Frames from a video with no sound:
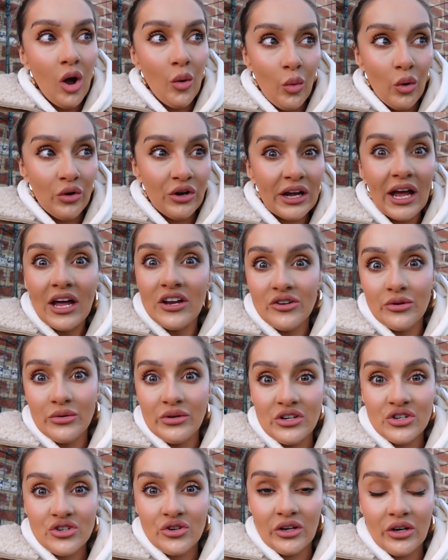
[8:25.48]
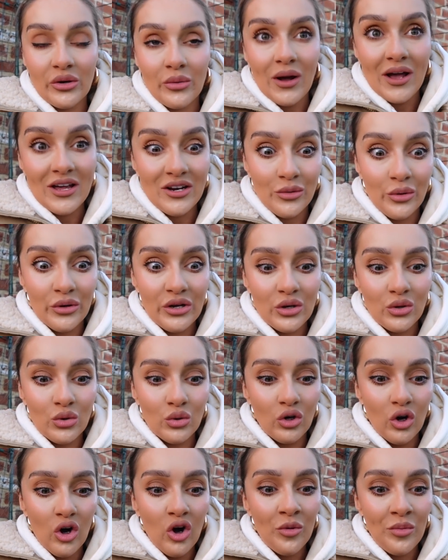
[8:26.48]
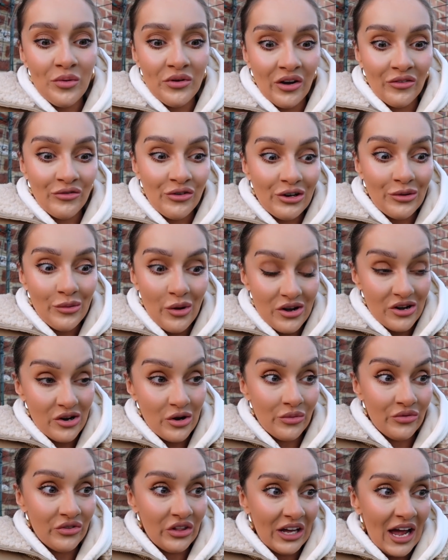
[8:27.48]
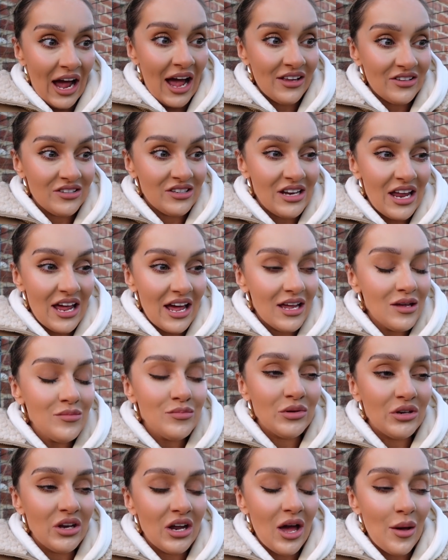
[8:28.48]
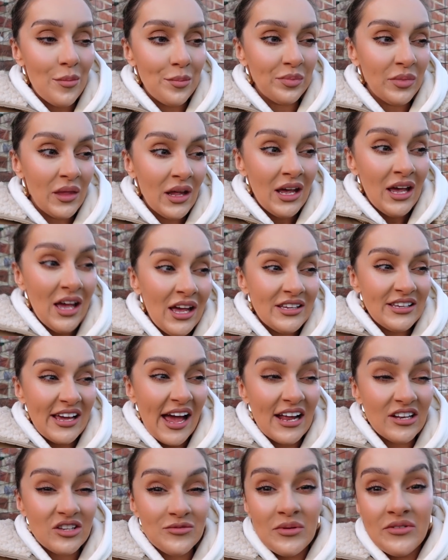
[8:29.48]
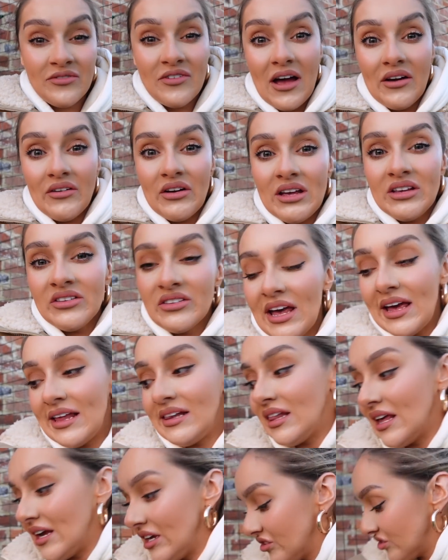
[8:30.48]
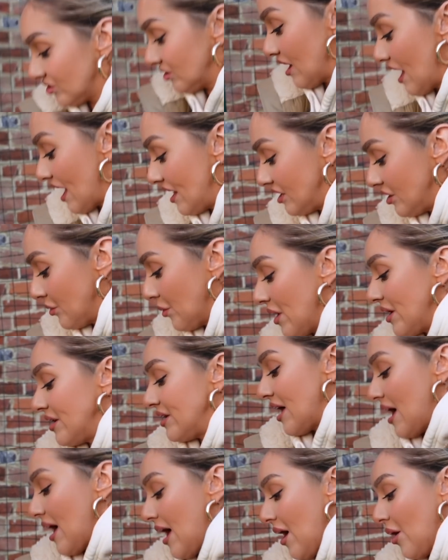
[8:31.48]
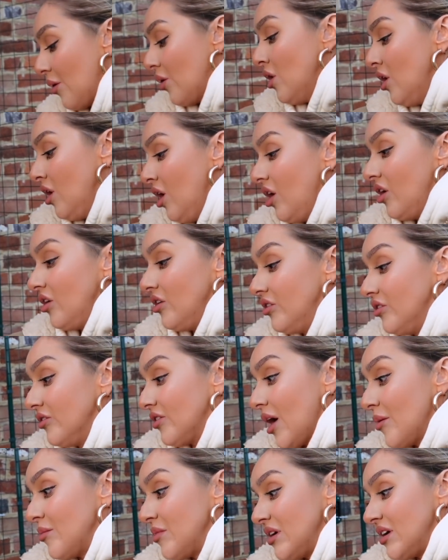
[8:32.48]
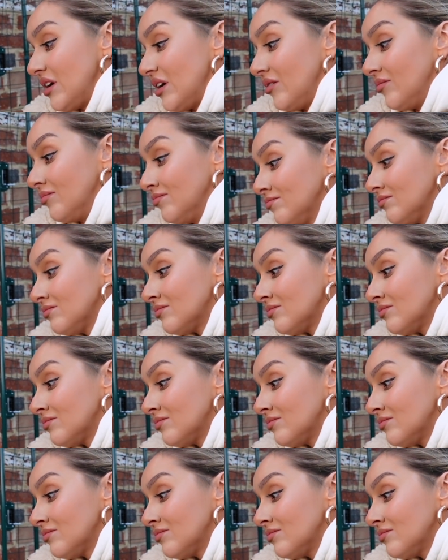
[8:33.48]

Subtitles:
I want to get doing it straight away and I want it all up, and I really wanted it up for the cats today. But yeah, to be fair, it is getting later anyway now, and I mean,